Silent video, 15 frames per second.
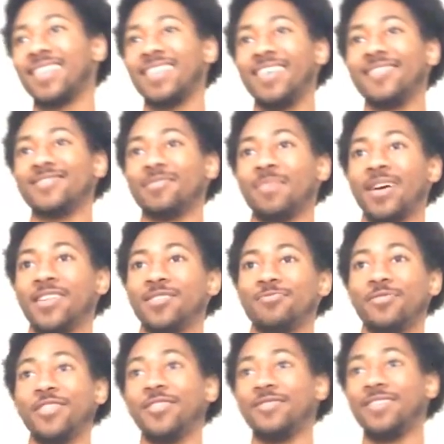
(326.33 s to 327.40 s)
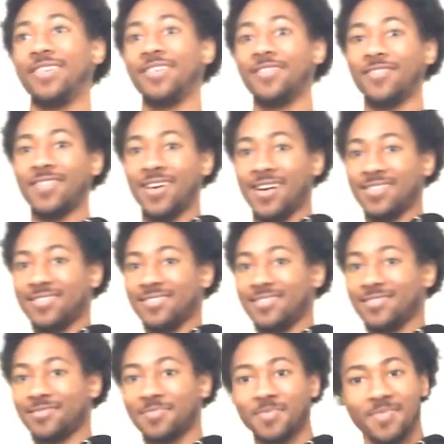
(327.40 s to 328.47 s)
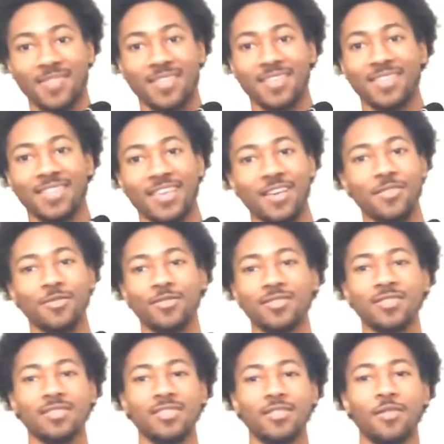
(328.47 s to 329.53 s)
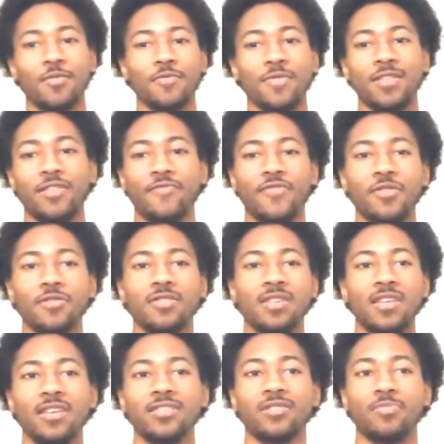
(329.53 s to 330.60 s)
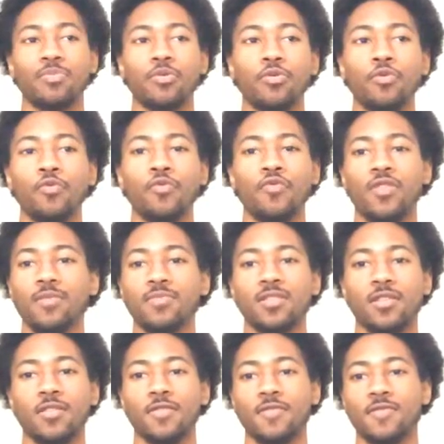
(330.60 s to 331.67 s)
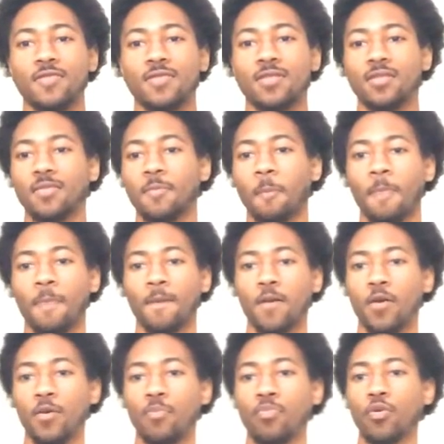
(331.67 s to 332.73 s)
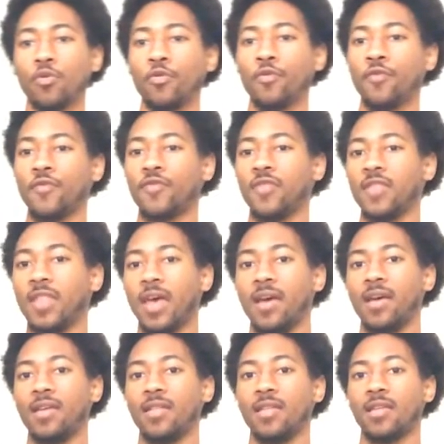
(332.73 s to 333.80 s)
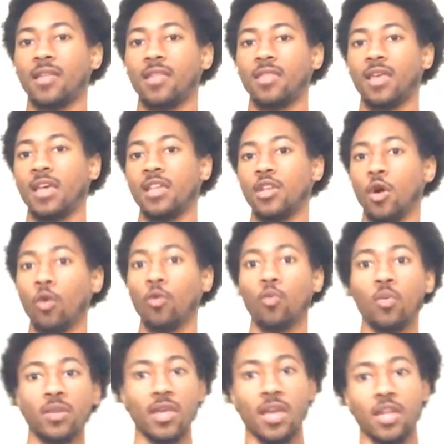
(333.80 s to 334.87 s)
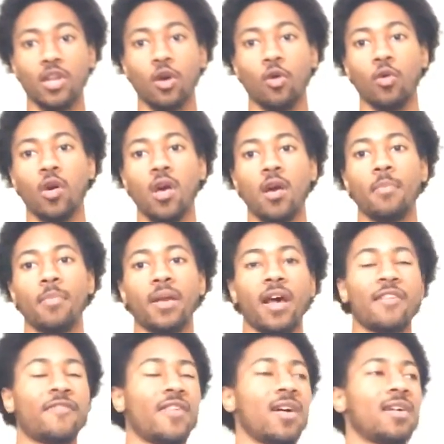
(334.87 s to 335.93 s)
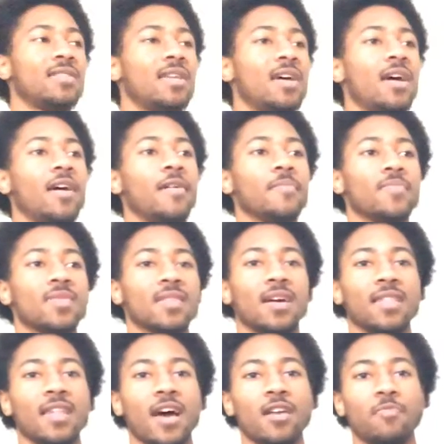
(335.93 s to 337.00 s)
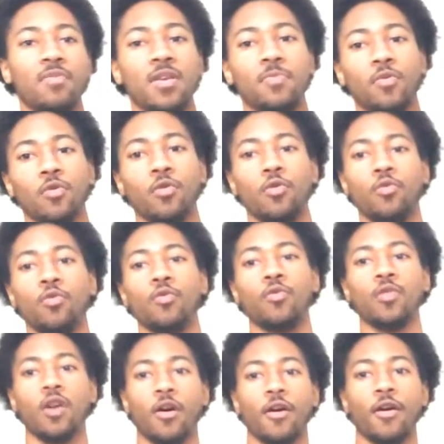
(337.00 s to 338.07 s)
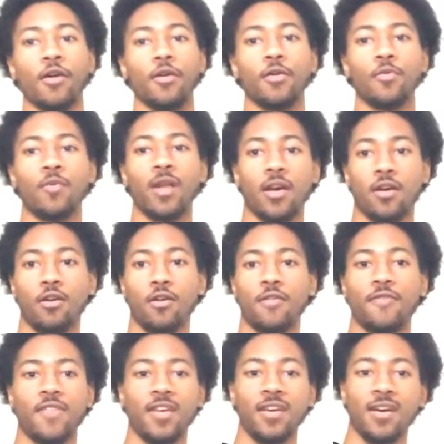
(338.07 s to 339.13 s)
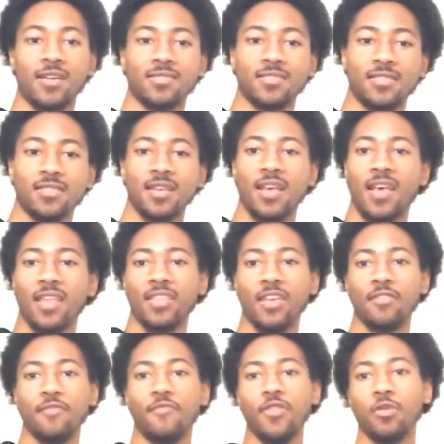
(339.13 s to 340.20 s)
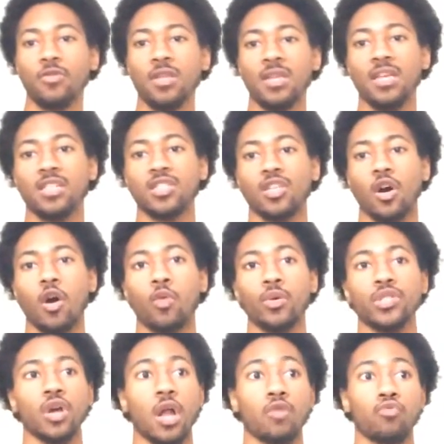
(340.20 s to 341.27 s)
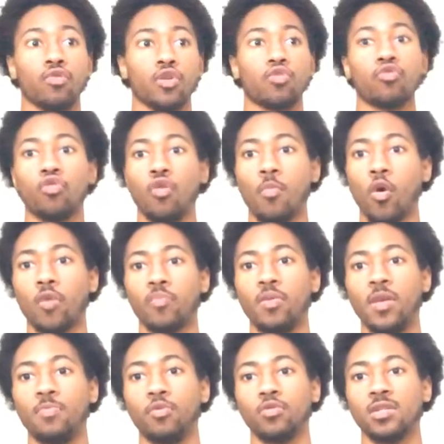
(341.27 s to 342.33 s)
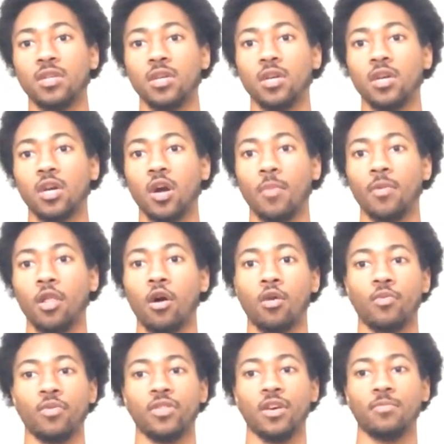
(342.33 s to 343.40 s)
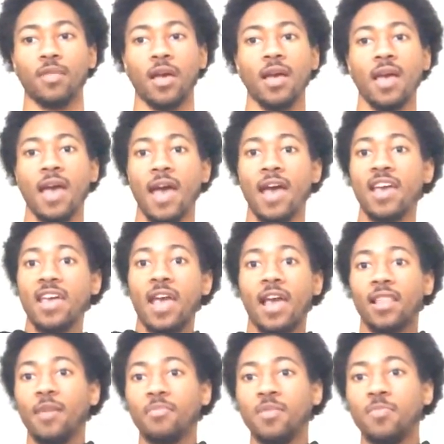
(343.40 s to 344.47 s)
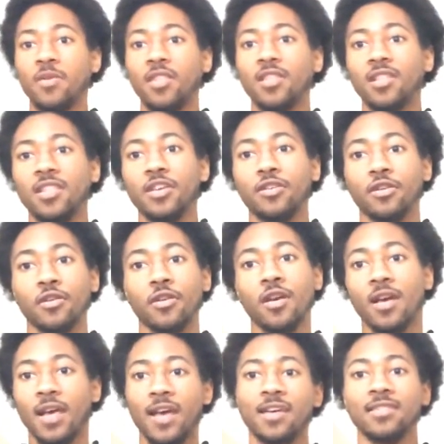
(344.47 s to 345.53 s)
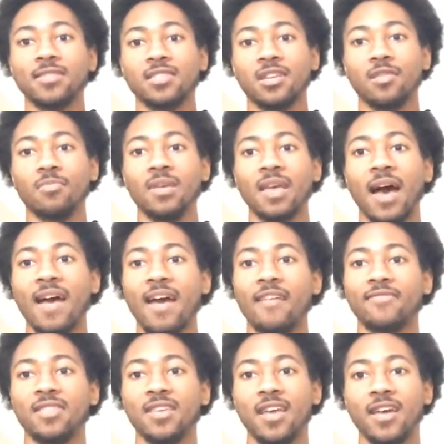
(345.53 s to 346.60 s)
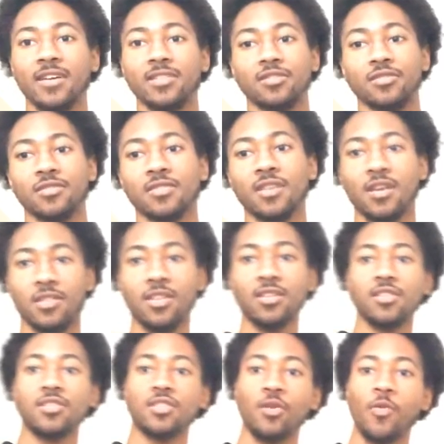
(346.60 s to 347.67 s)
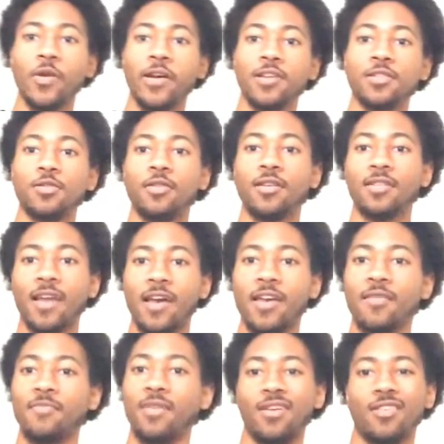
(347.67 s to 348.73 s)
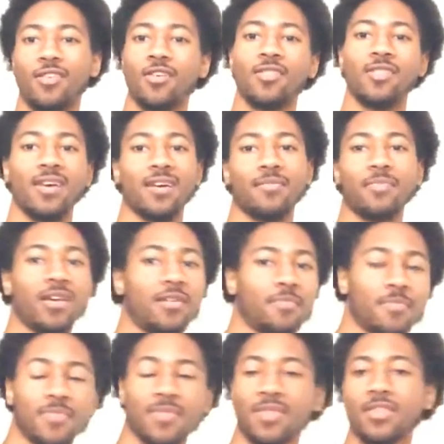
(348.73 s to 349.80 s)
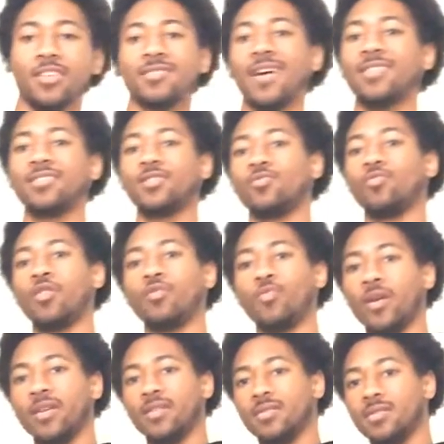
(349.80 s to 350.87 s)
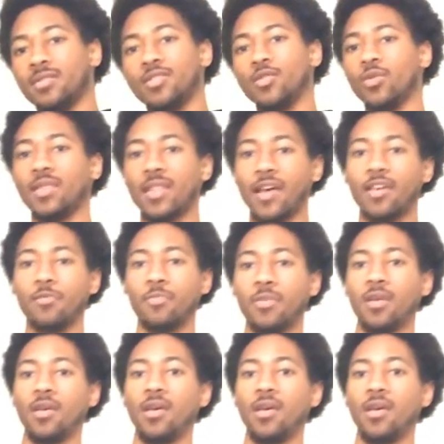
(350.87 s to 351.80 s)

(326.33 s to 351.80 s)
if somebody's real deal conscious, they usually don't really feel the need to prove themselves or prove that they know what they know. But I find that a lot of people who are what I call fake conscious, they feel the need to always try to recruit more people to come along with them. Like, hey, let me be the leader. Hey, listen to me. I have the answers. This is the way to enlightenment and all that, man. There's not just one way to enlightenment.